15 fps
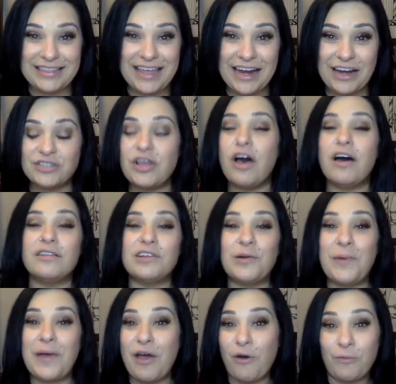theirs on their
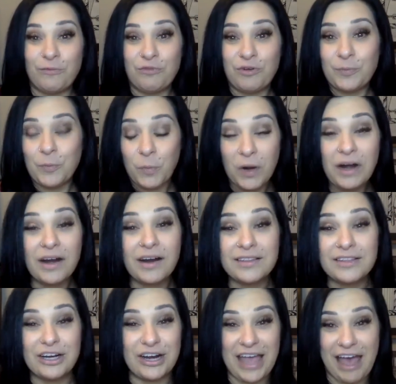way home from work,
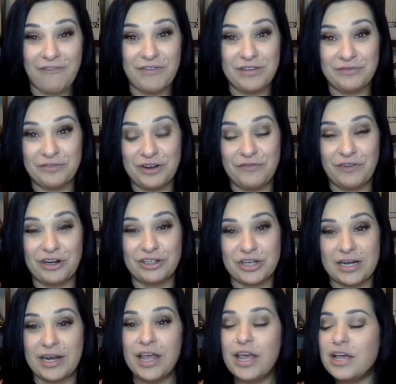their caffeine-free
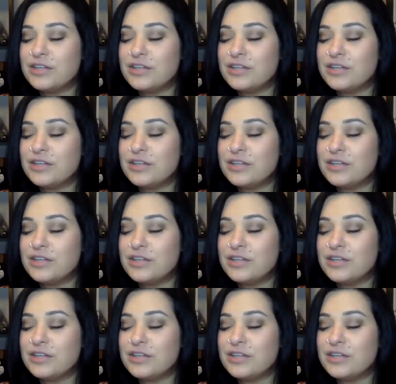version,